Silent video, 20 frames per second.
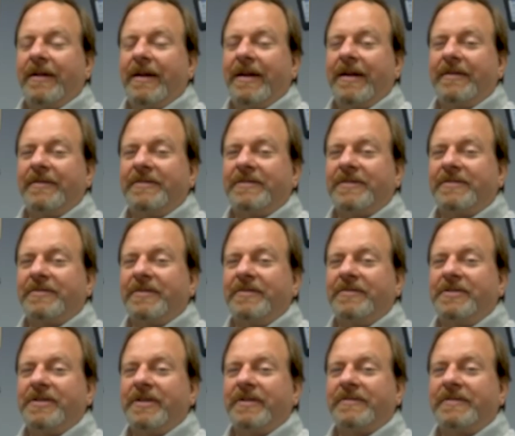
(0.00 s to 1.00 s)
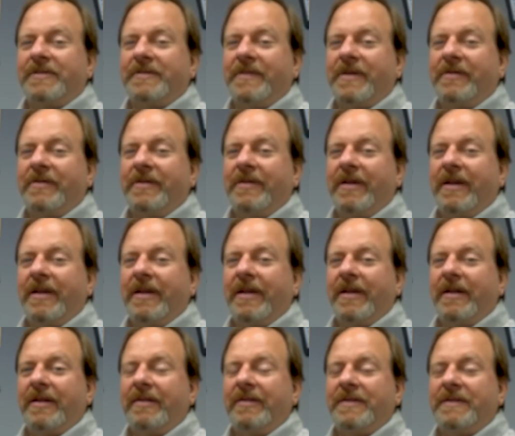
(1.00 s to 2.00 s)
Hi, this is Lucio Simoni,
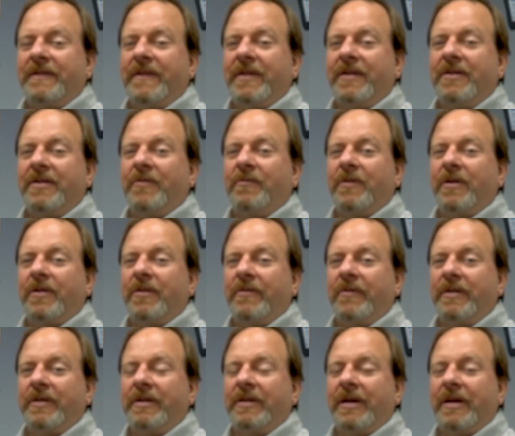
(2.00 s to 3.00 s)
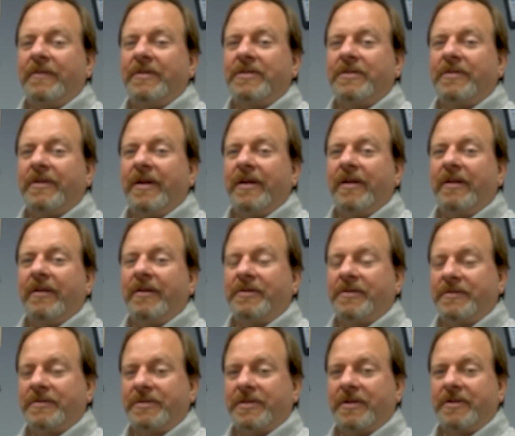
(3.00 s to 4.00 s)
and in this video we're going to demonstrate
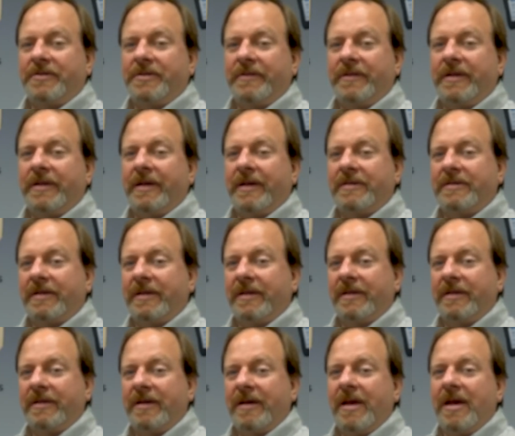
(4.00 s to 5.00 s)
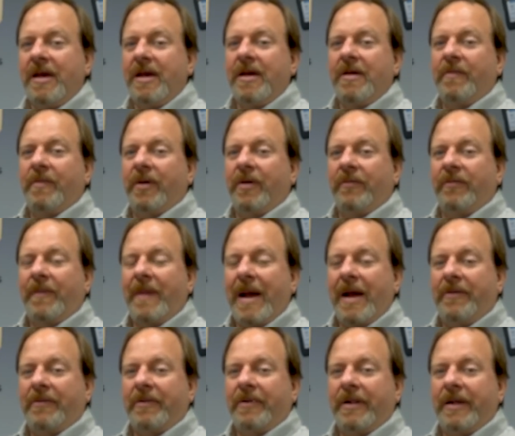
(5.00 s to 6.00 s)
electrosurgery testing, both
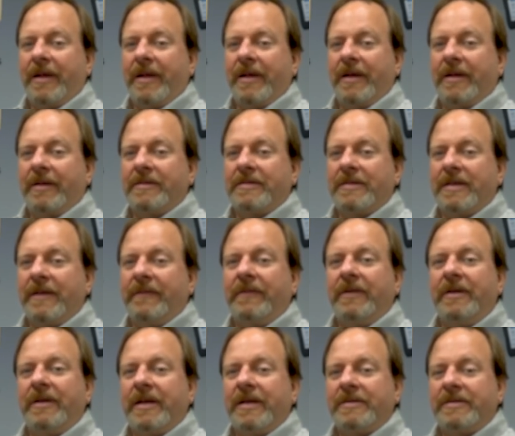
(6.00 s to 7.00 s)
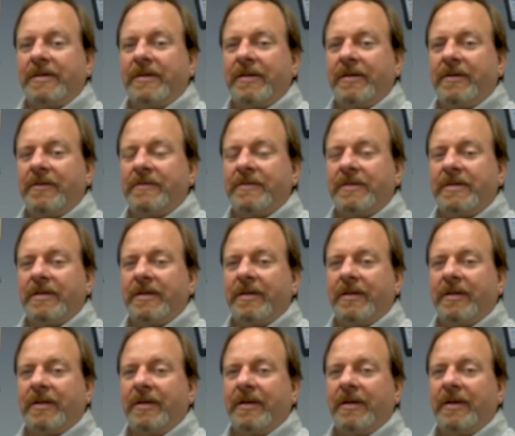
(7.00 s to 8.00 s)
power and safety testing
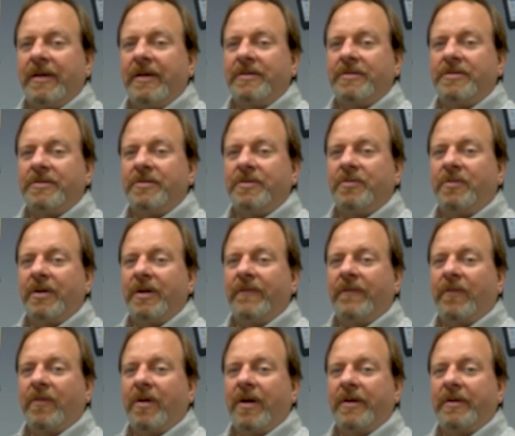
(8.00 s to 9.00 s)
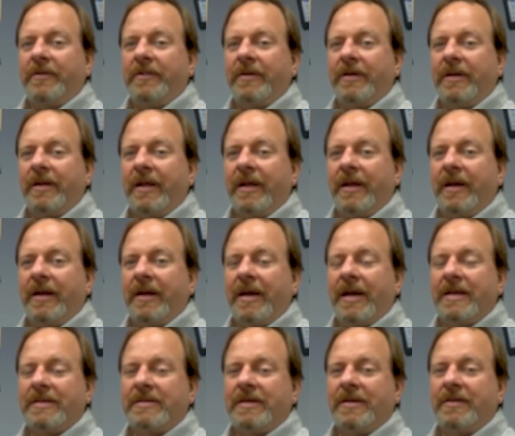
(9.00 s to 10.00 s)
using the E S U twenty-four hundred and
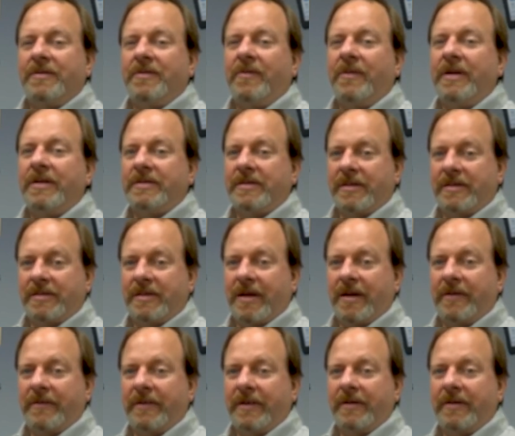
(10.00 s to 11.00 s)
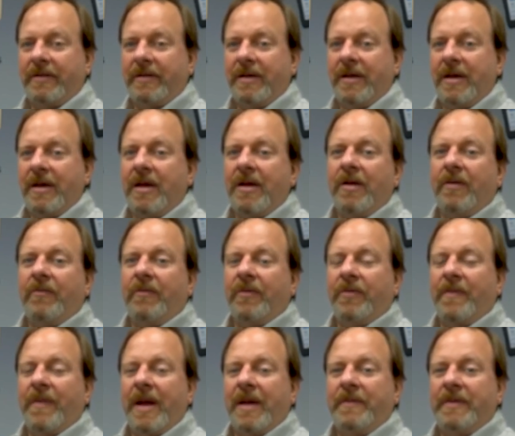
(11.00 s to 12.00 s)
S A twenty-six hundred
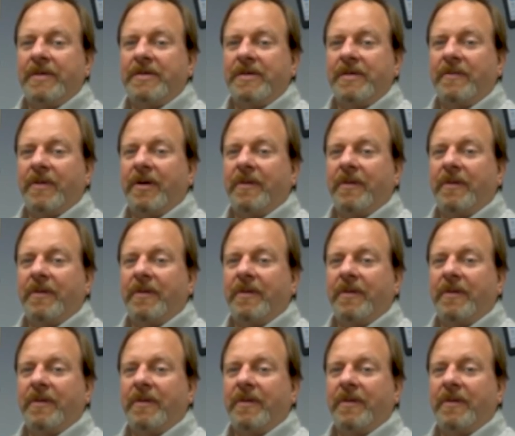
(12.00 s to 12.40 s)
with my B C